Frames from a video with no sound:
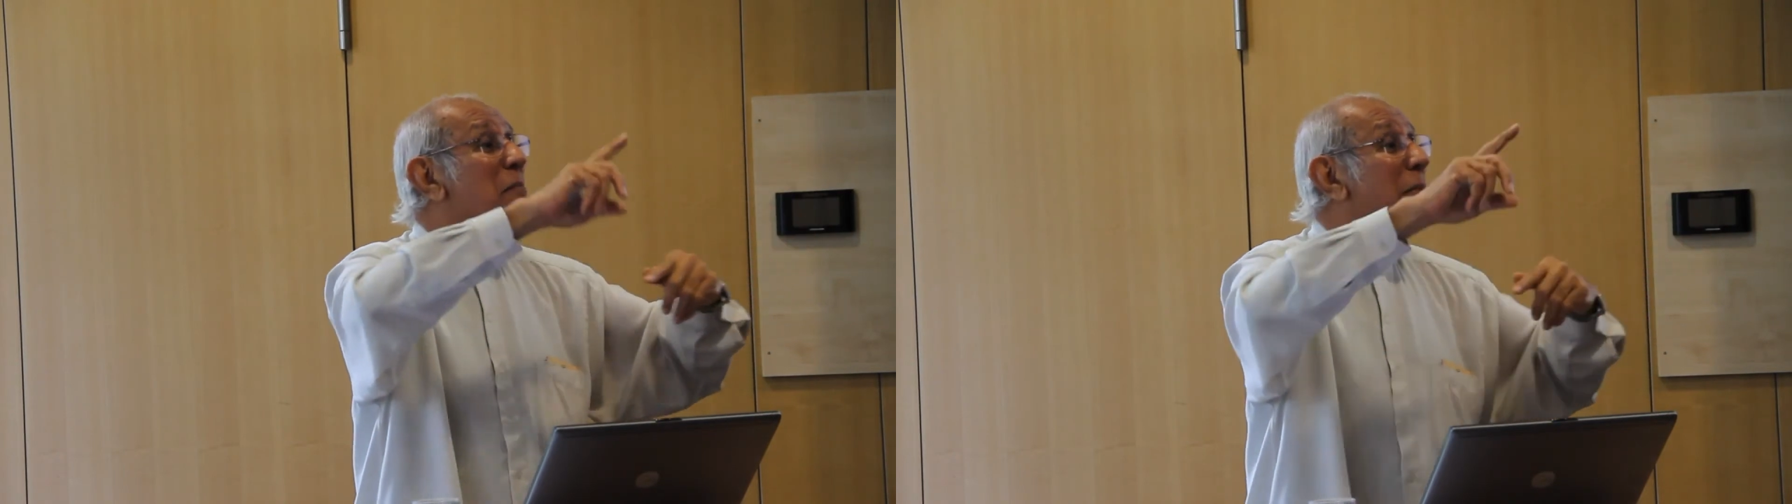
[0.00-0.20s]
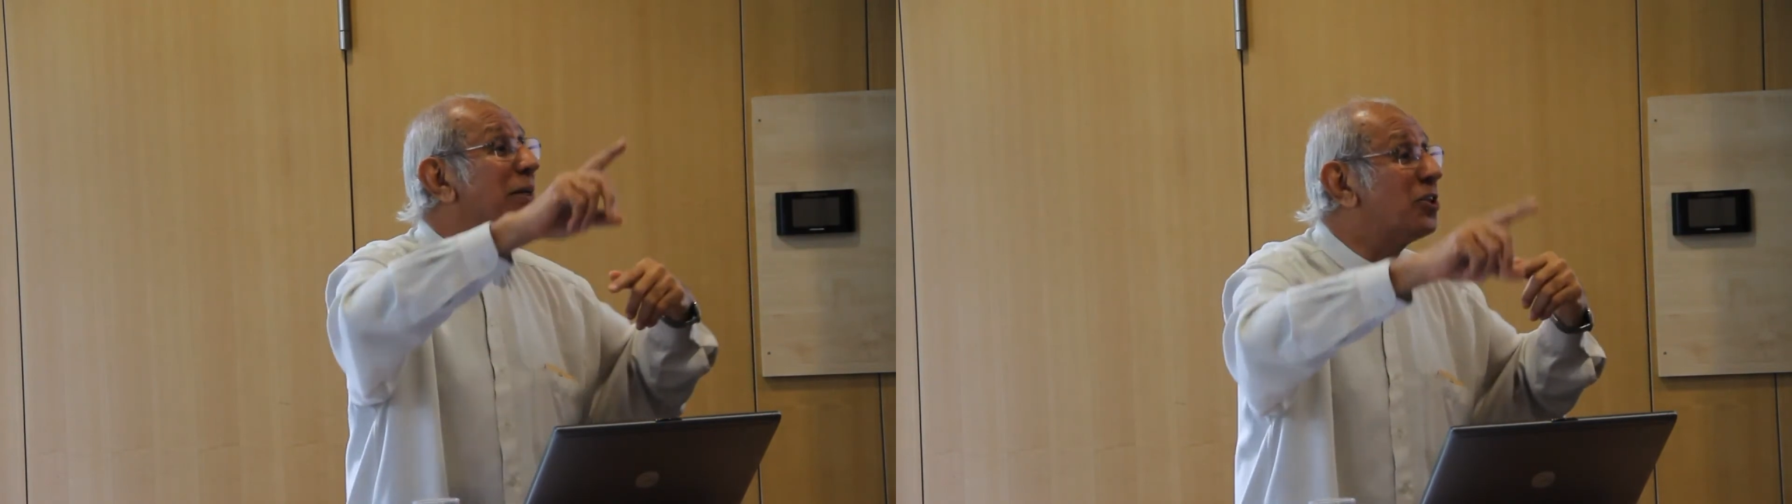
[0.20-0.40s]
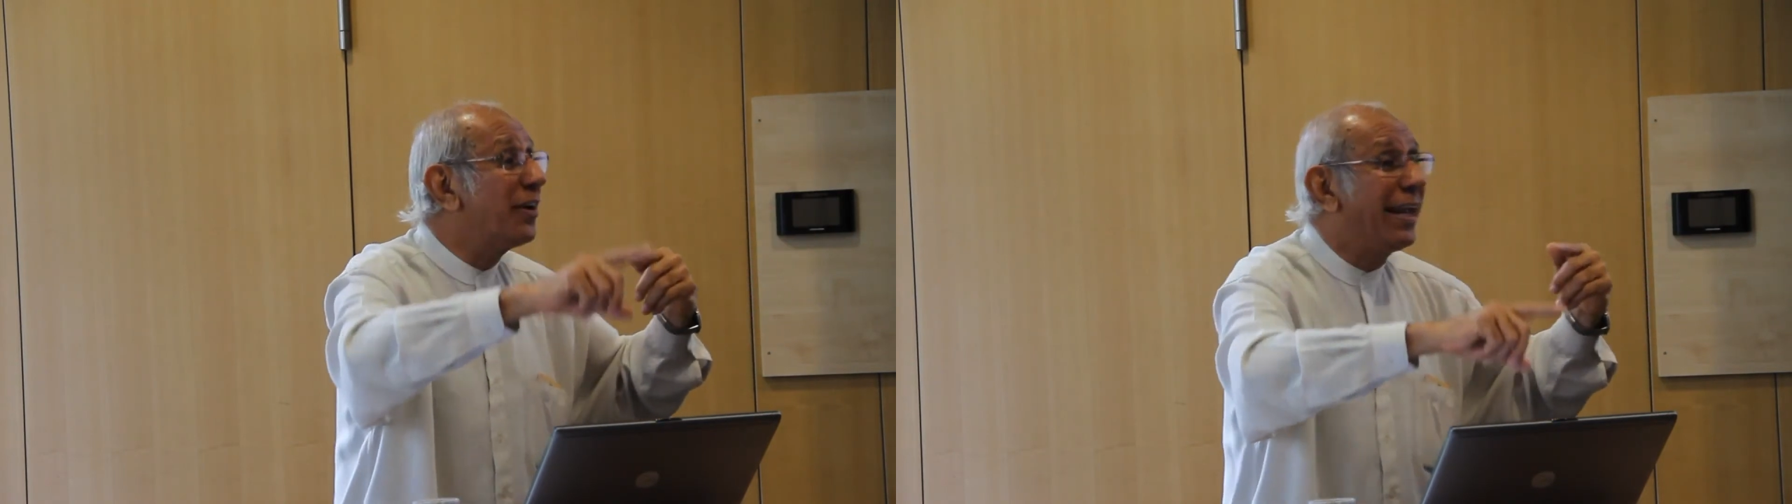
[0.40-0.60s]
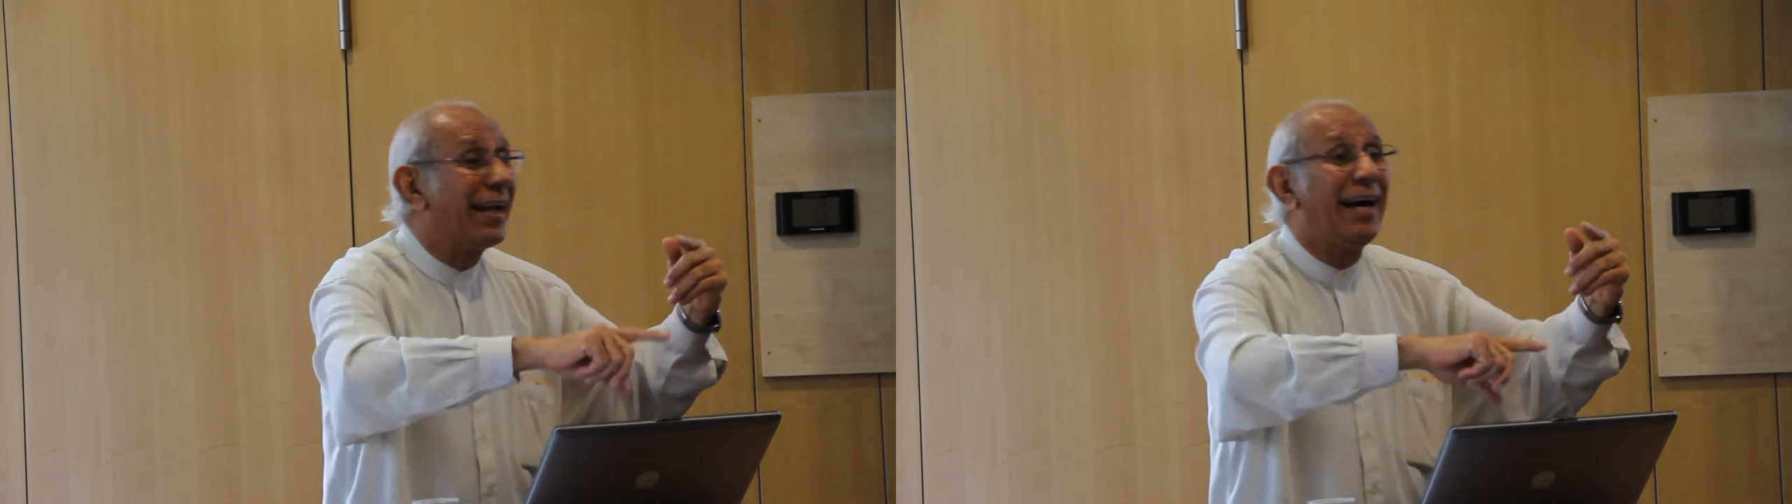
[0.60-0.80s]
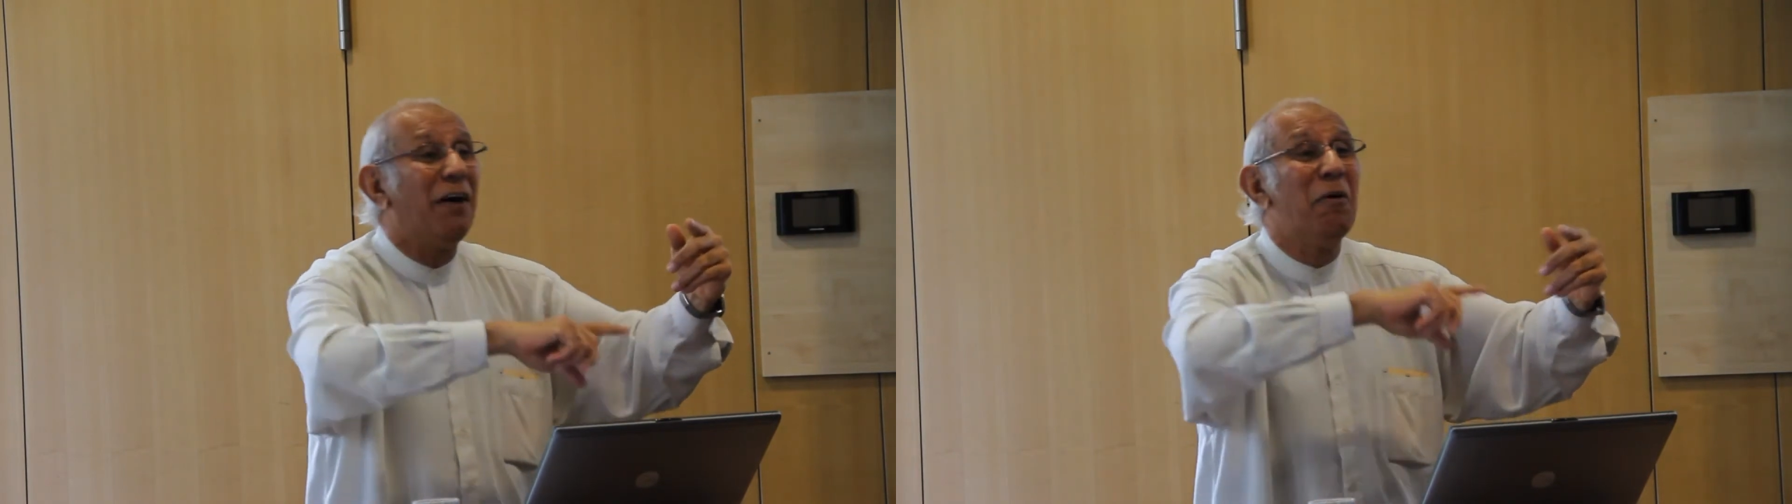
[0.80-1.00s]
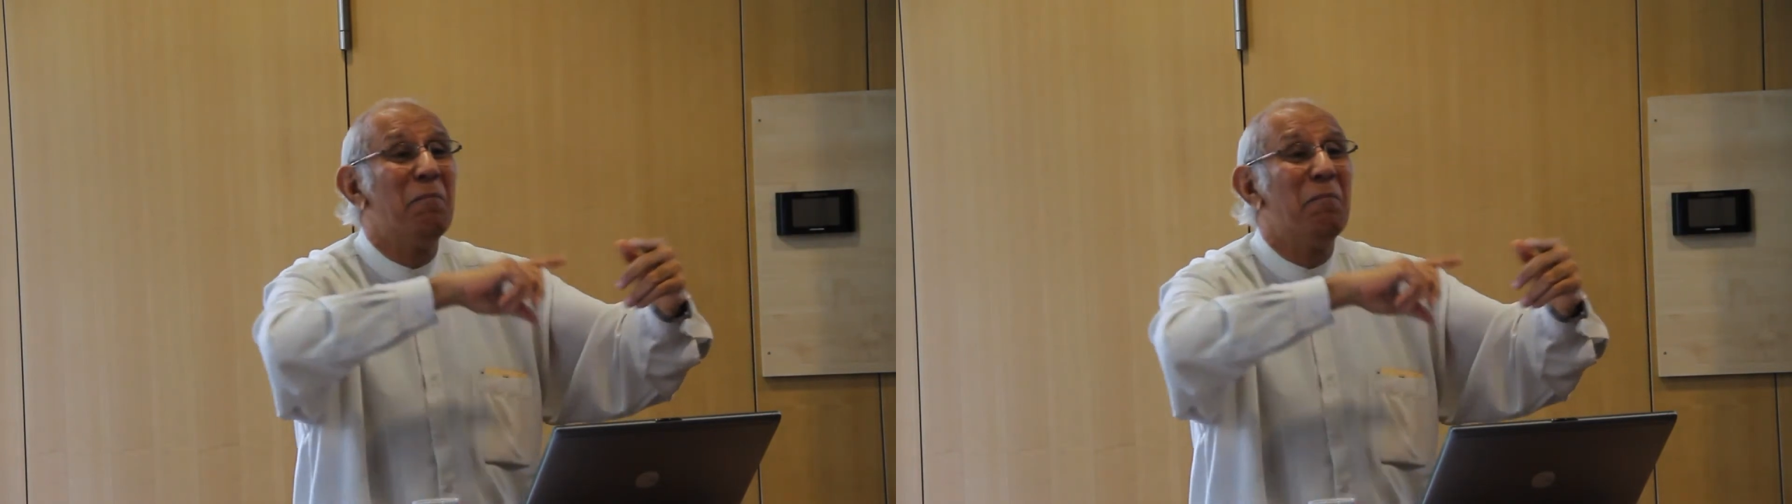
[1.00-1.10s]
measuring our